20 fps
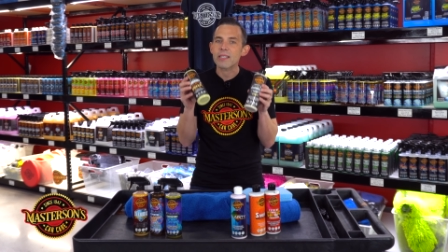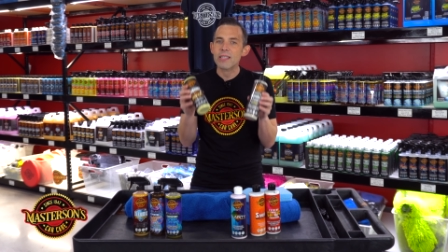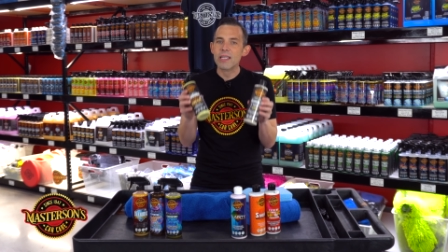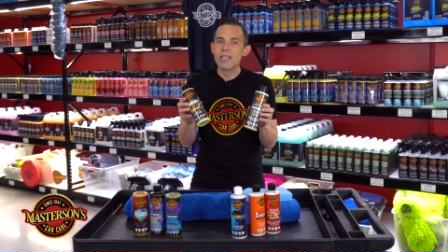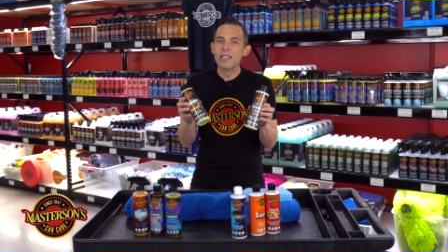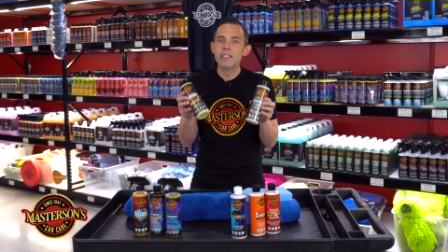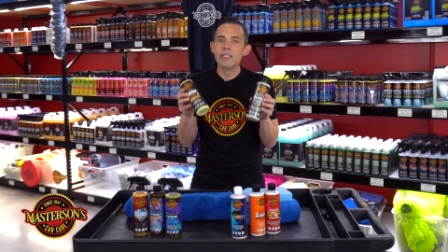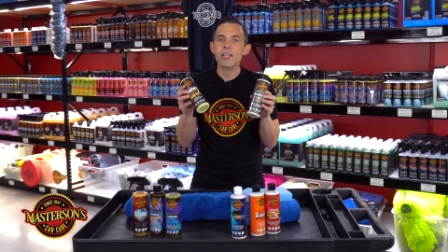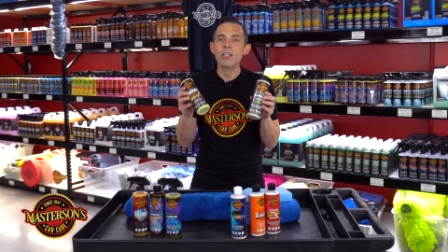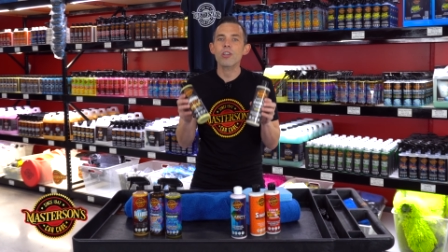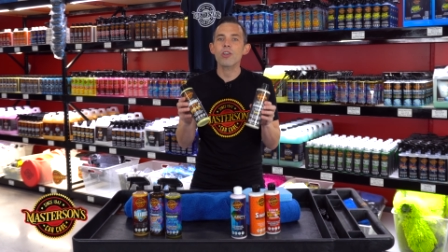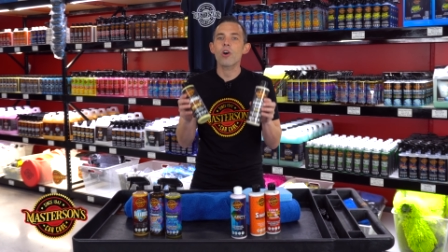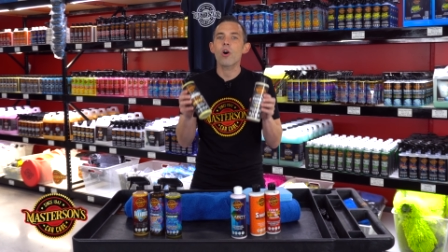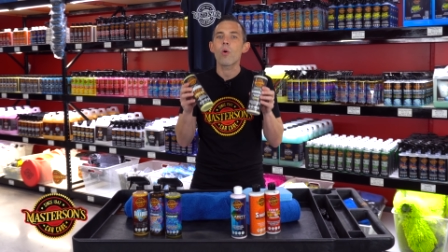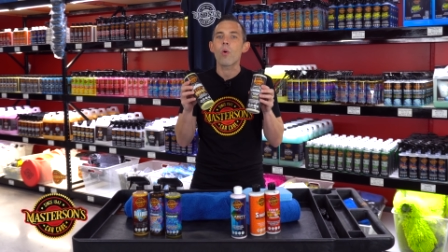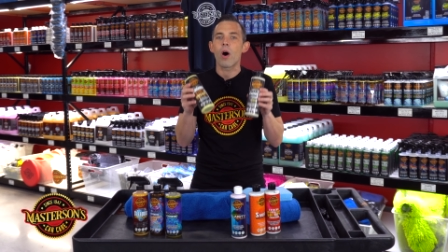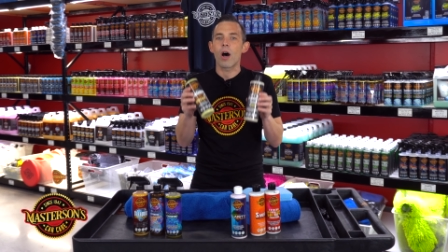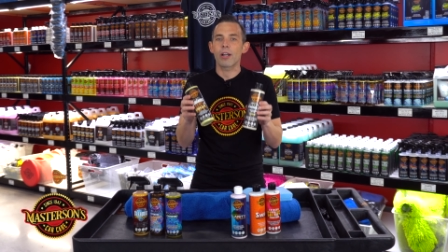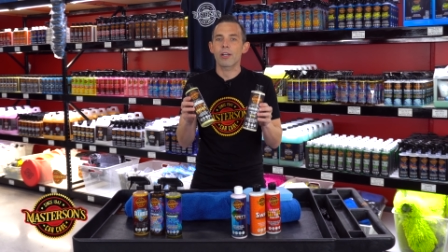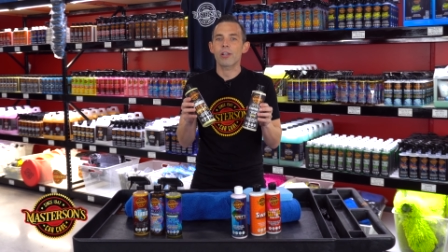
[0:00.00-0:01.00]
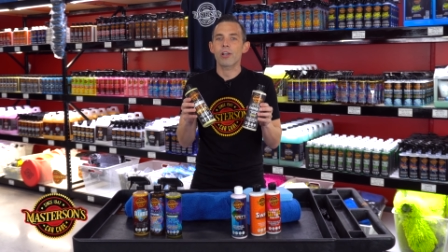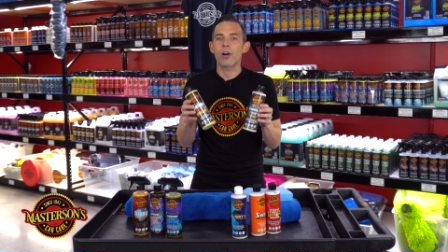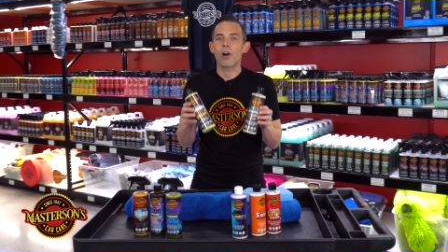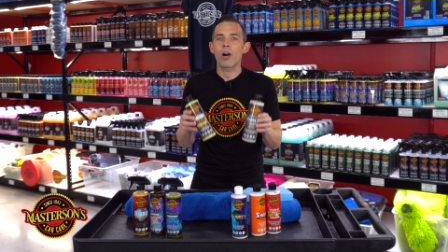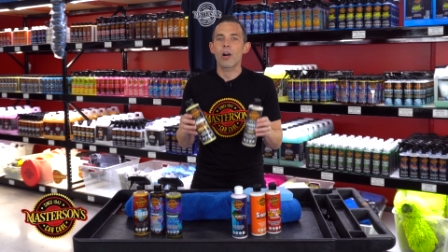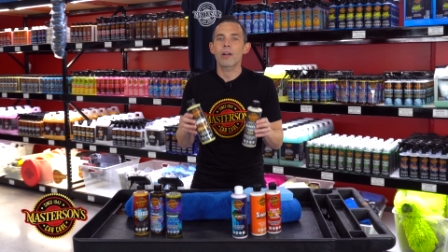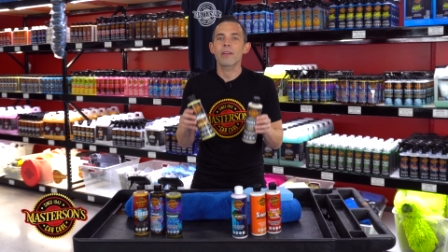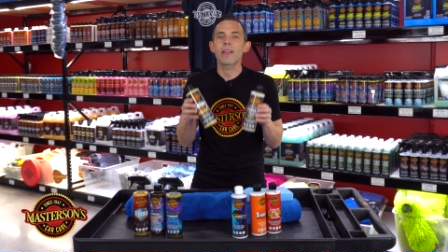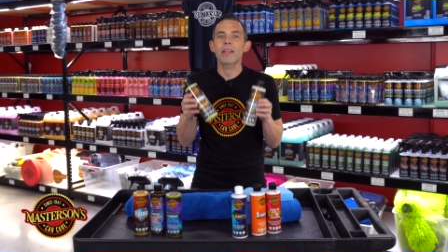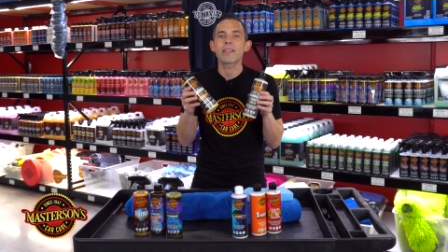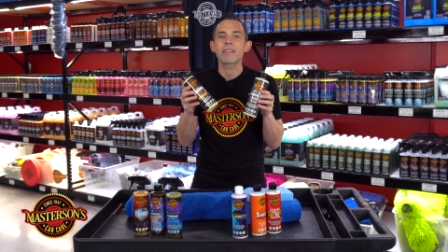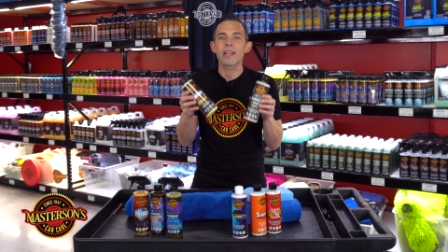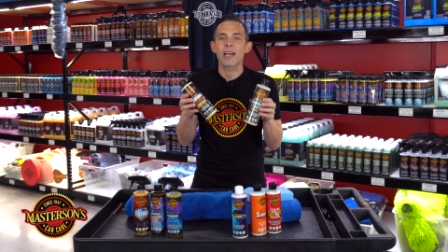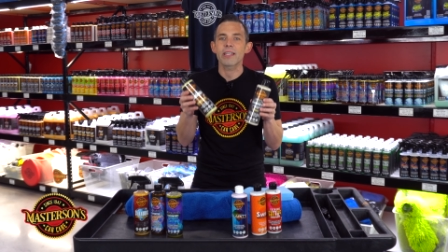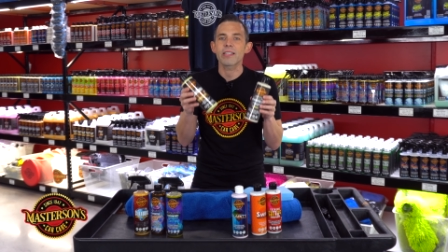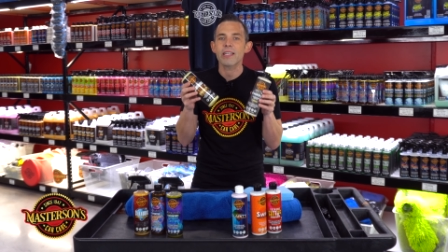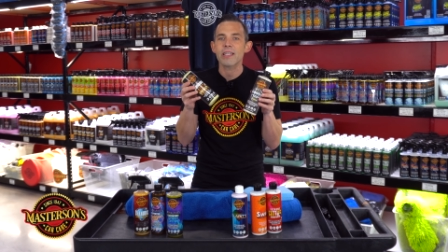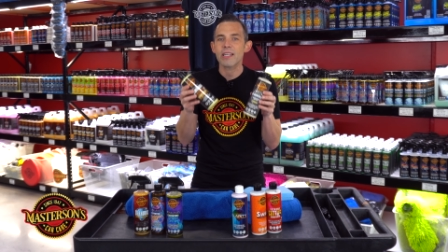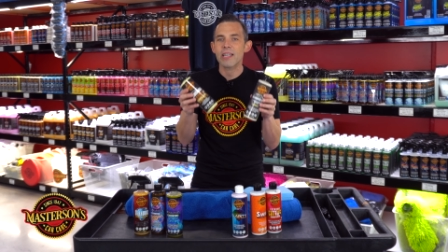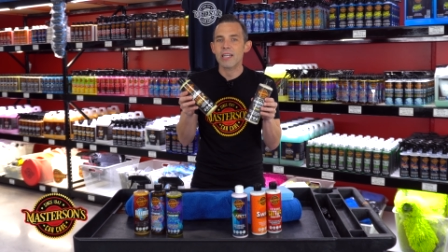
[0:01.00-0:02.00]
these can go on a car that
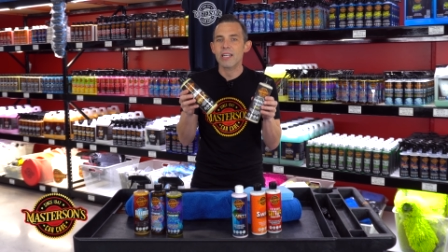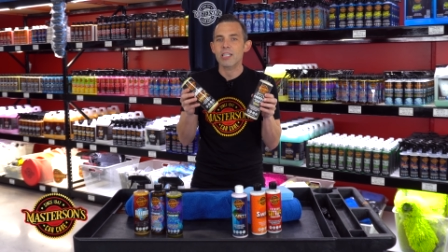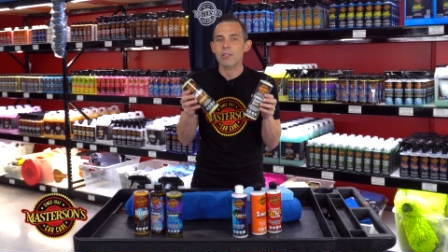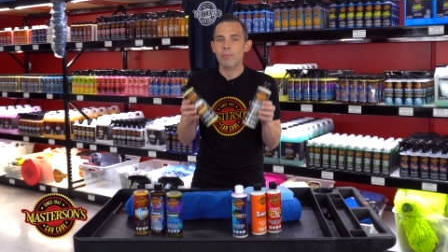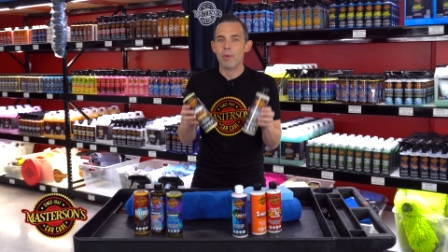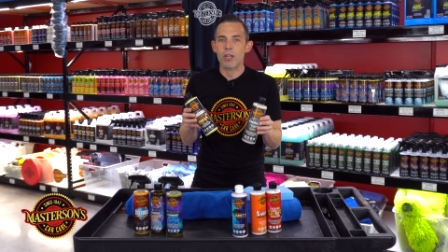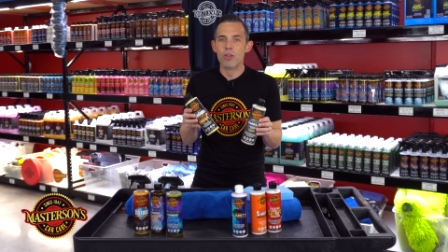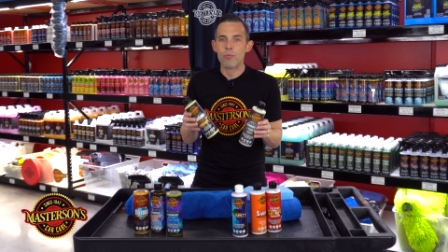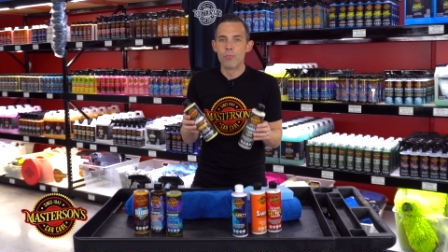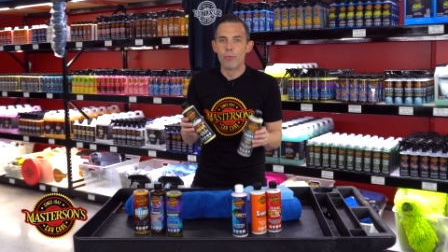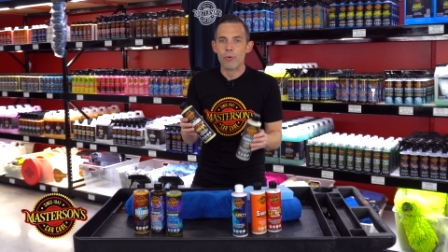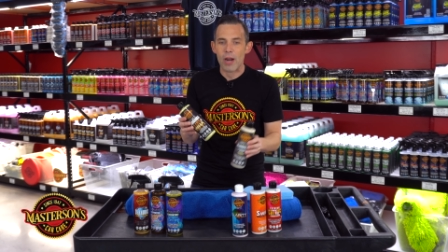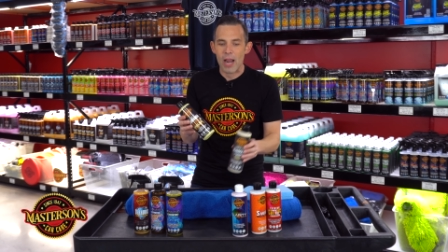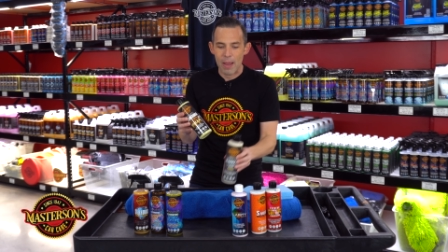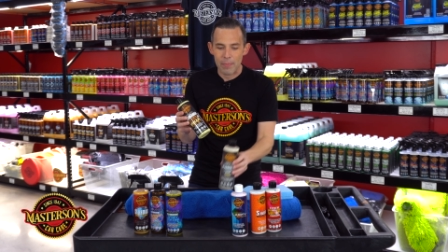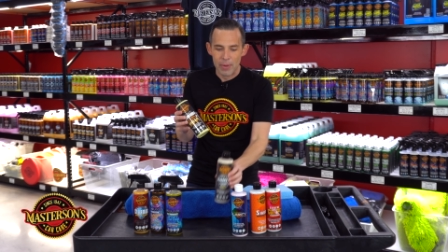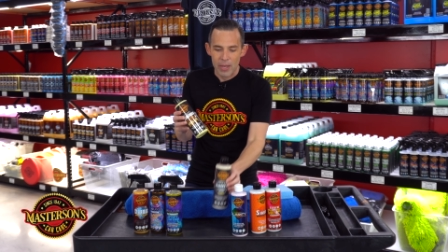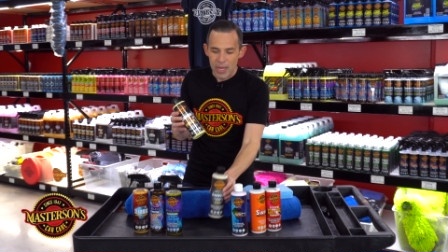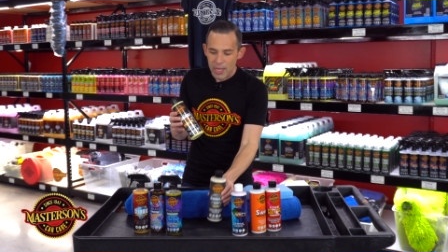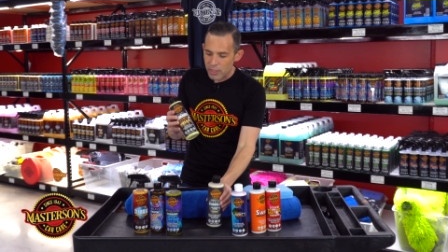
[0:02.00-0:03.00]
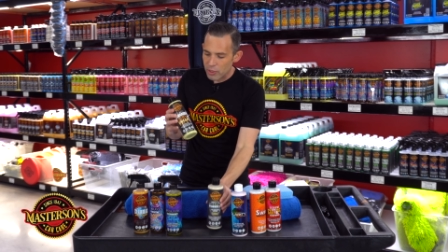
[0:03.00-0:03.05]
doesn't need as much prep.